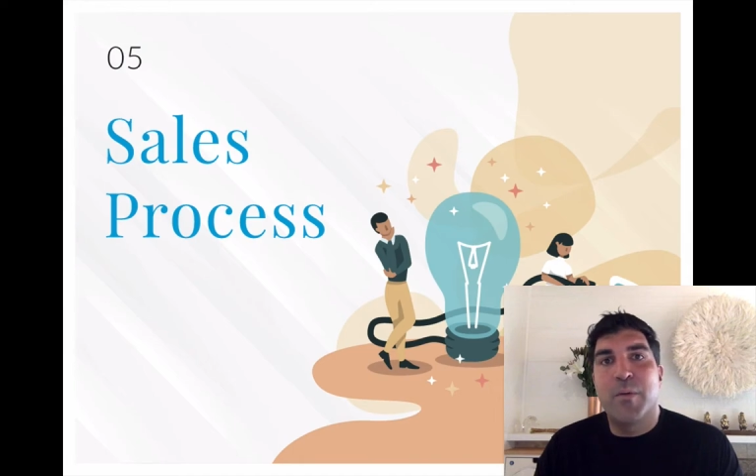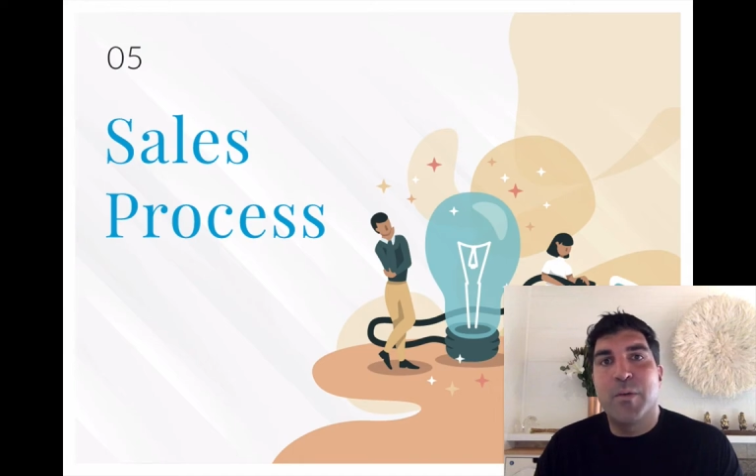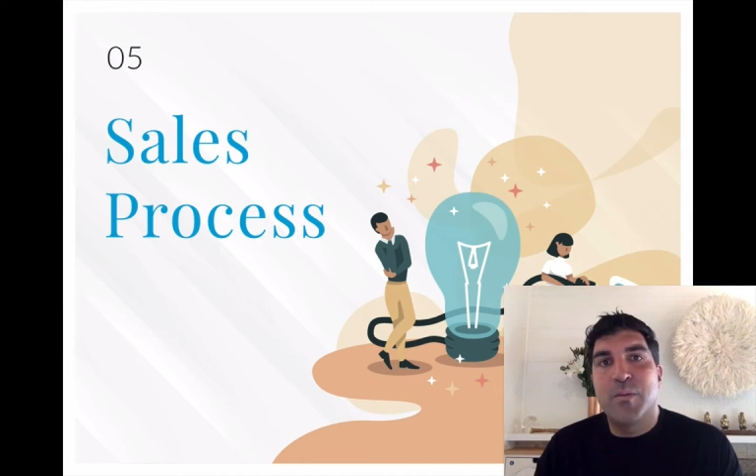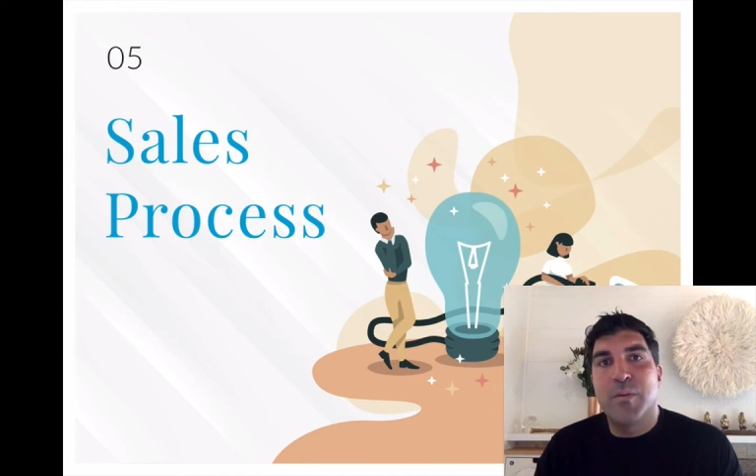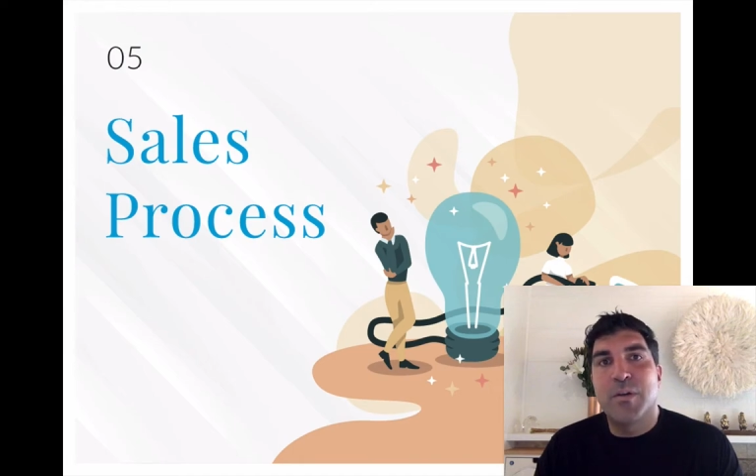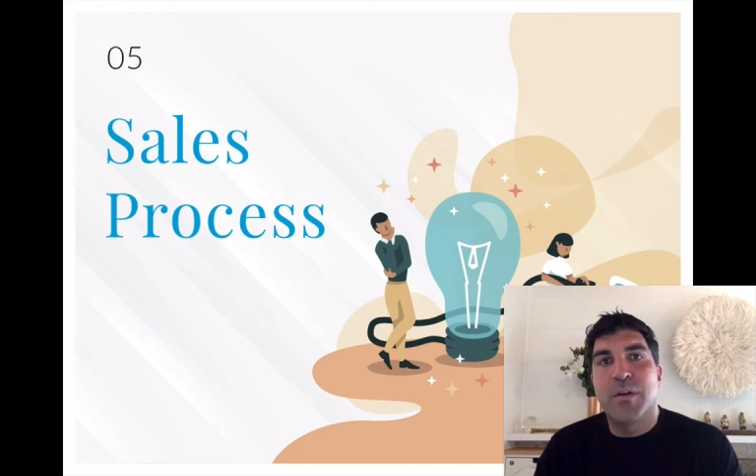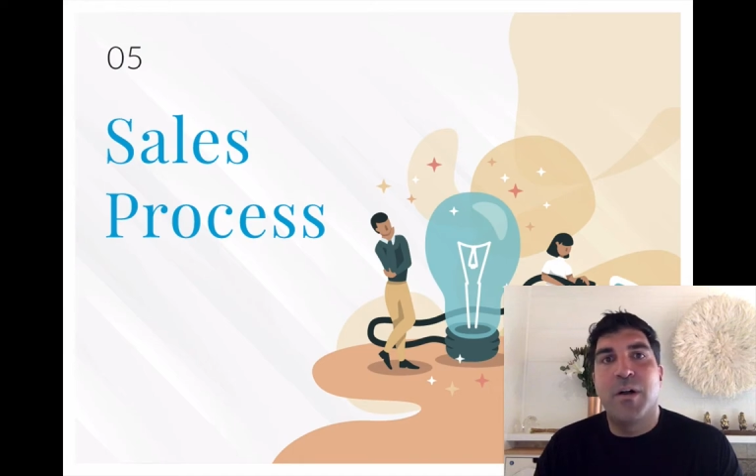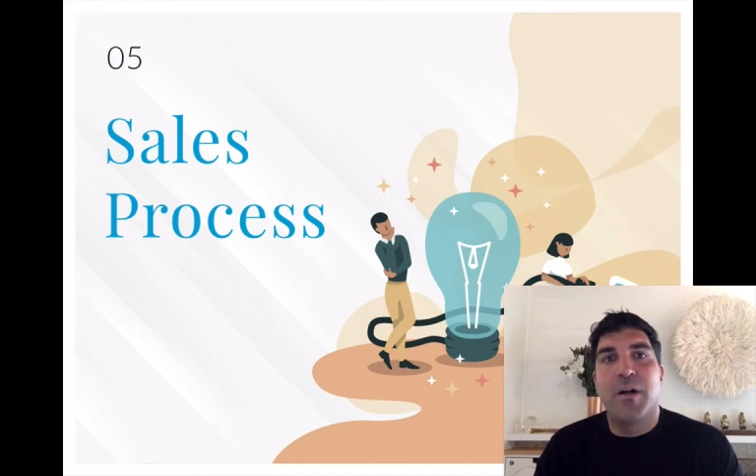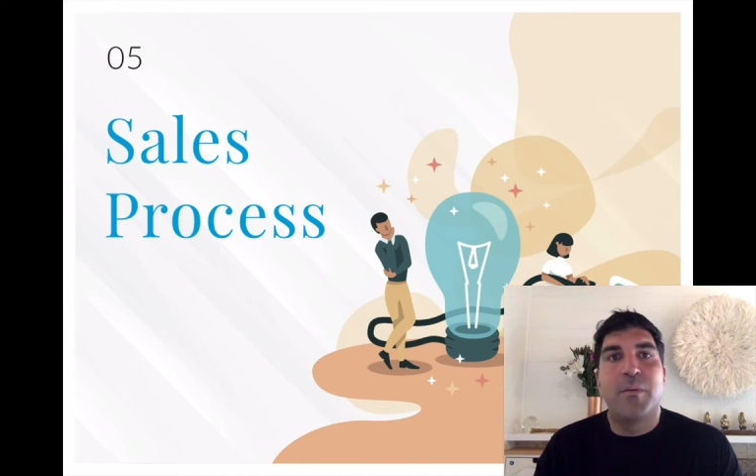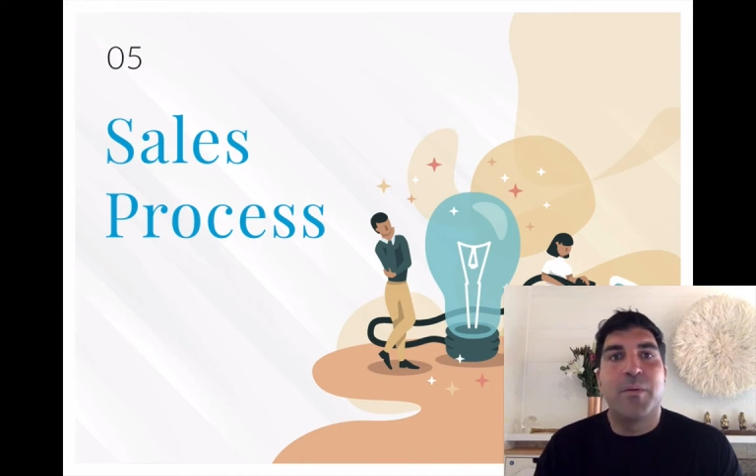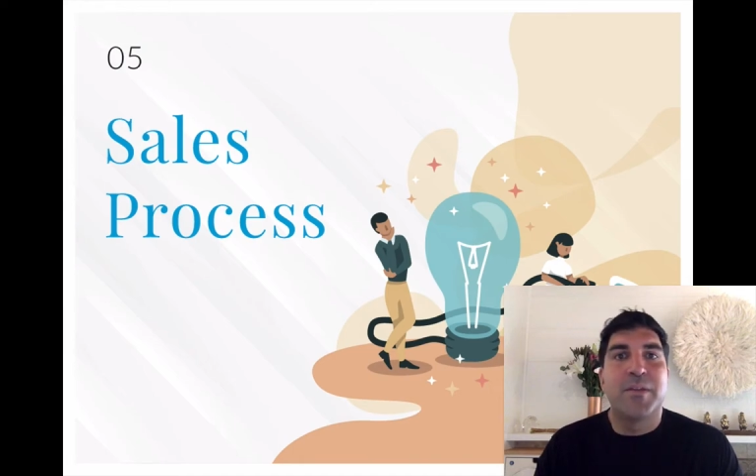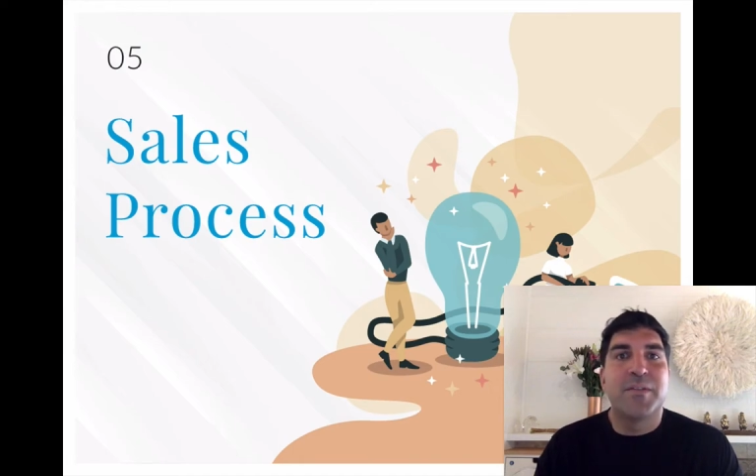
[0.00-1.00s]
we do a
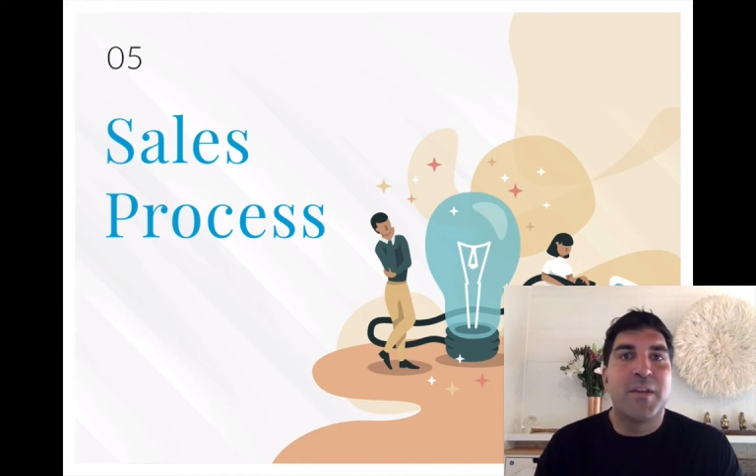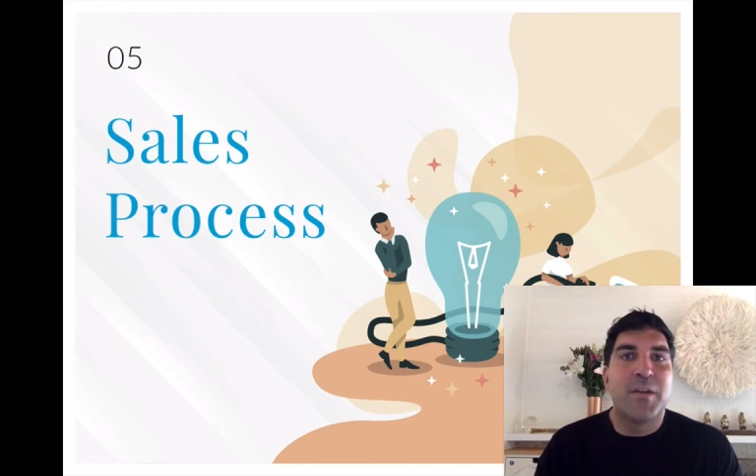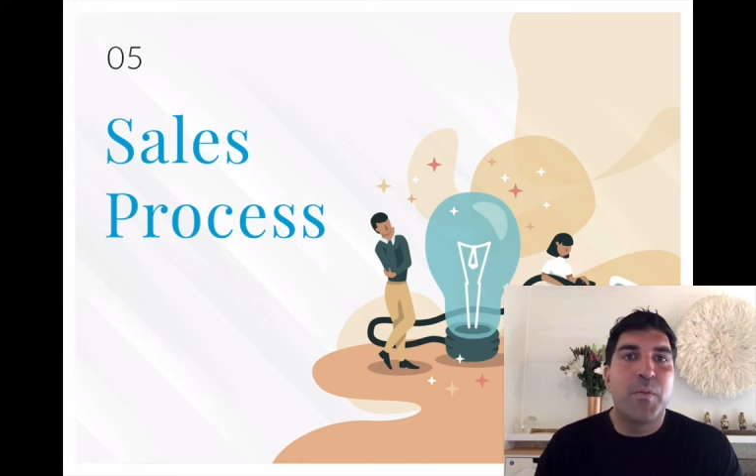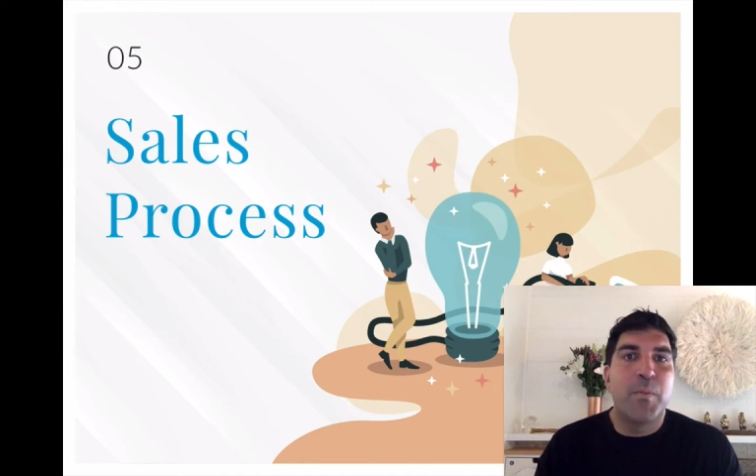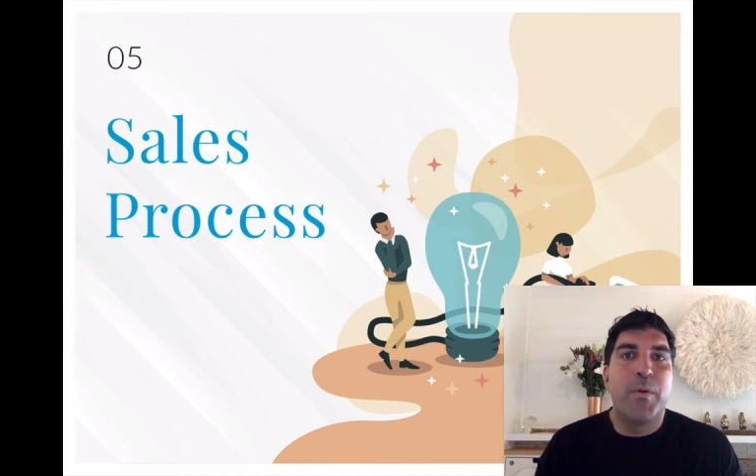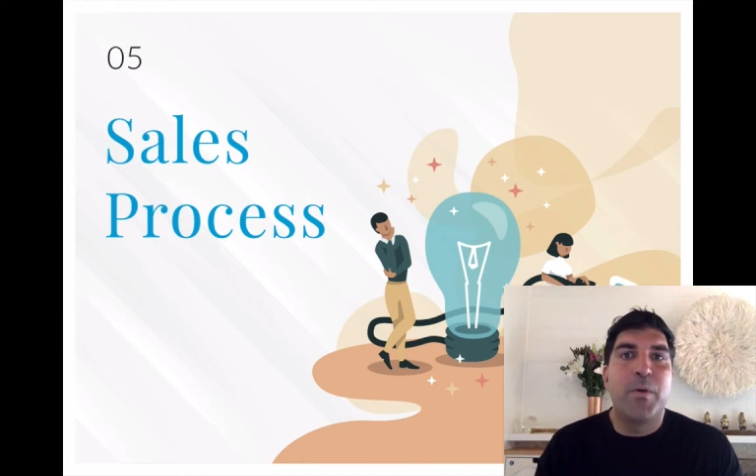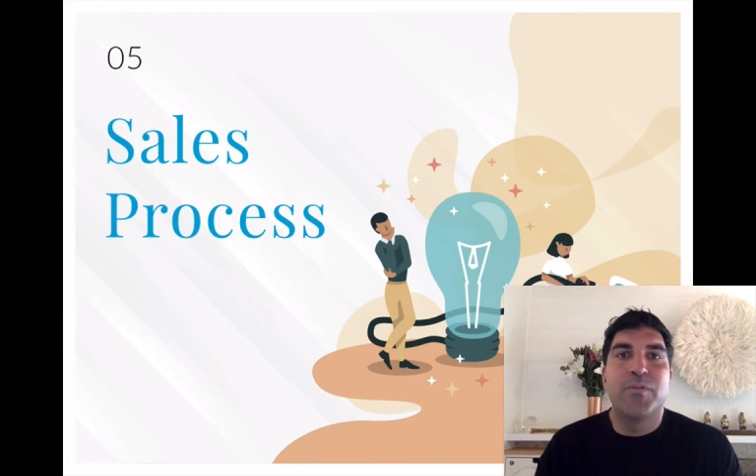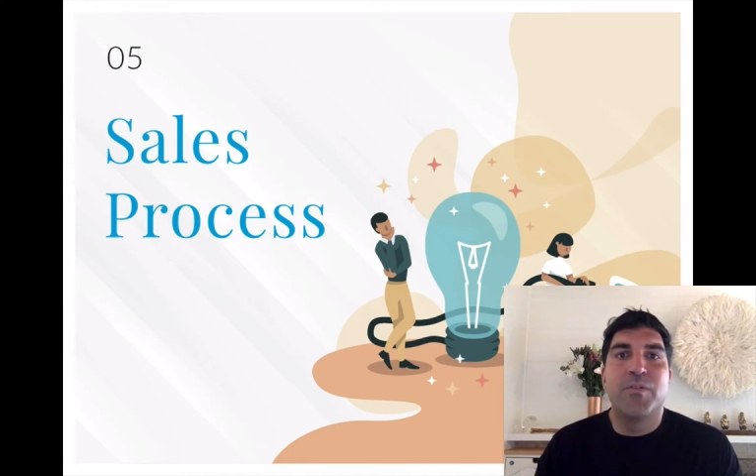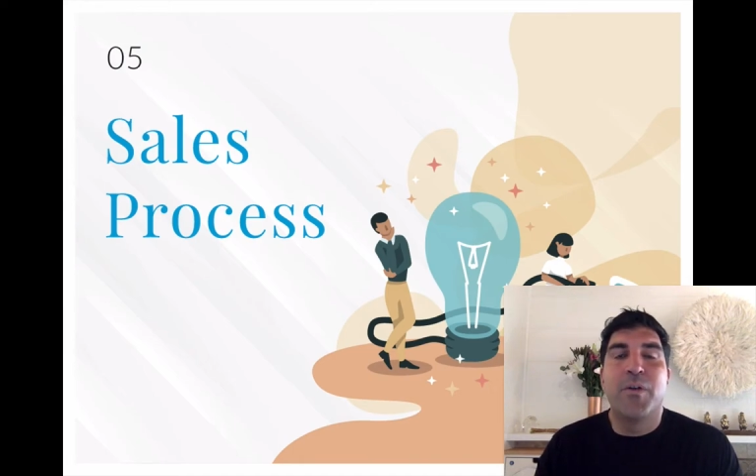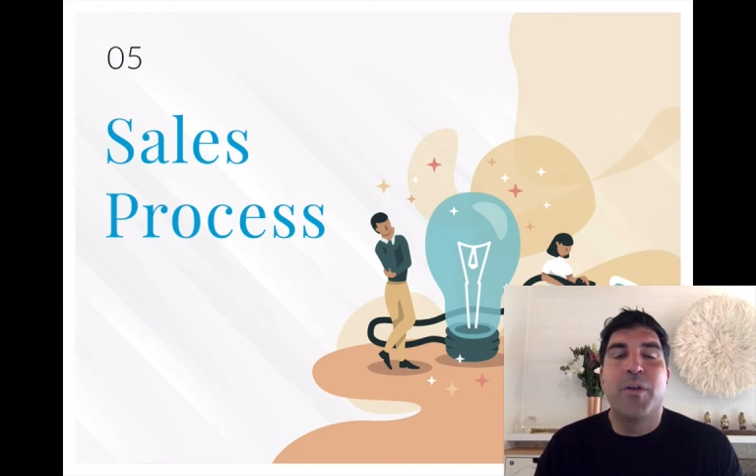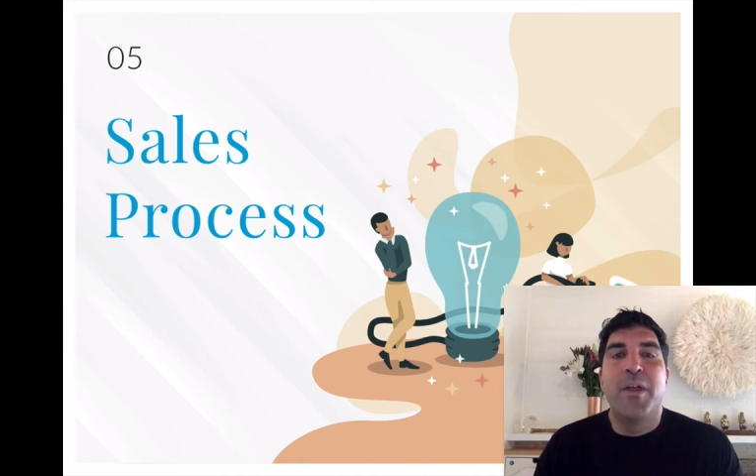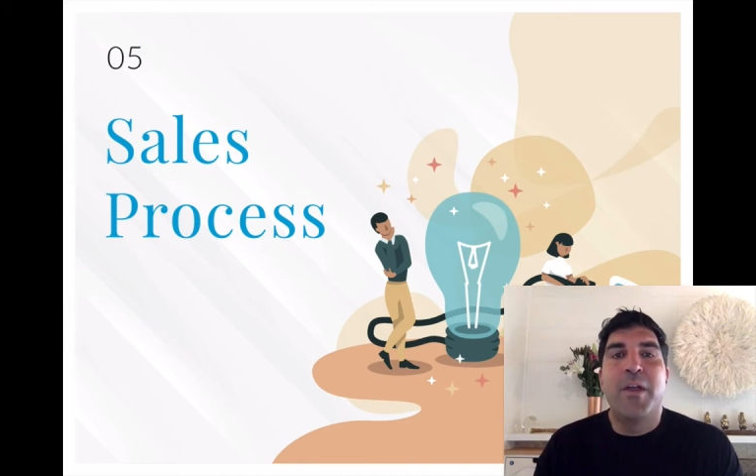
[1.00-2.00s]
call, we send a
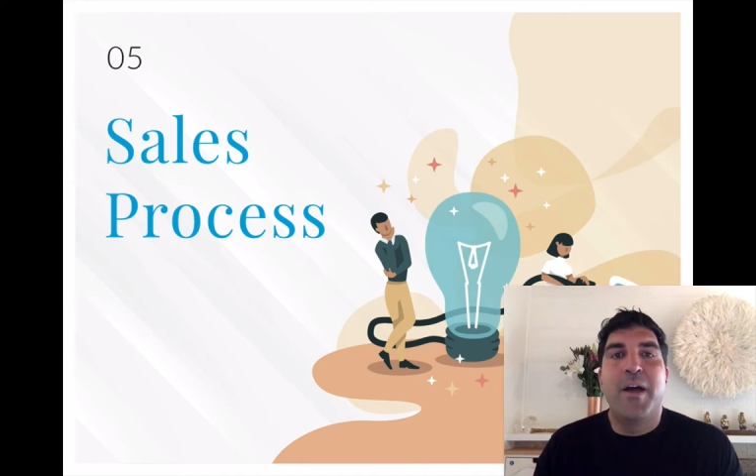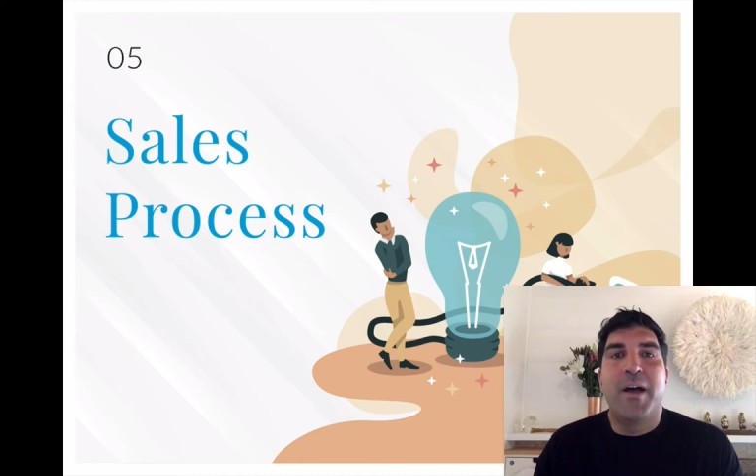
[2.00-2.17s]
proposal.